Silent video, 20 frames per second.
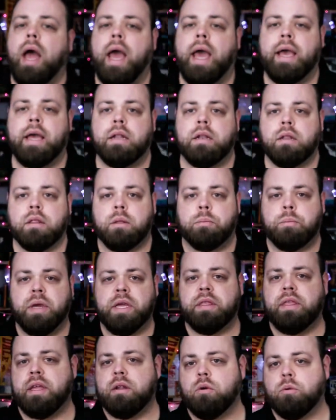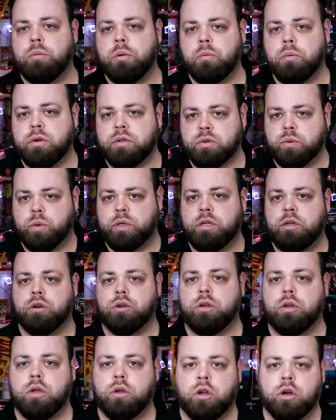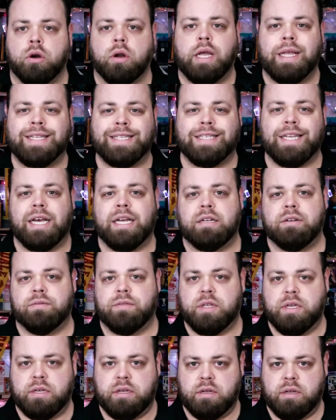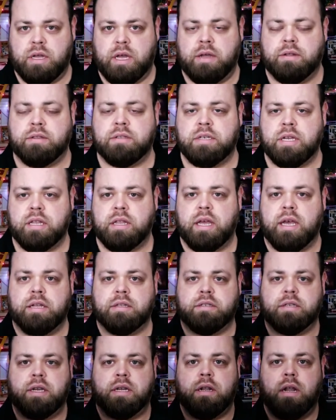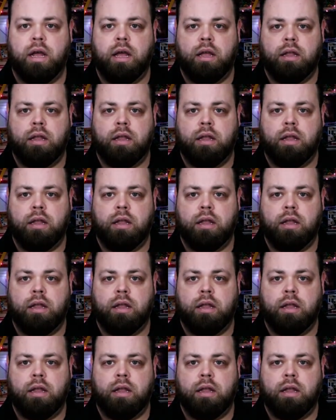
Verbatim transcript: and the big thing to remember is when you're you're inside of the inside the headset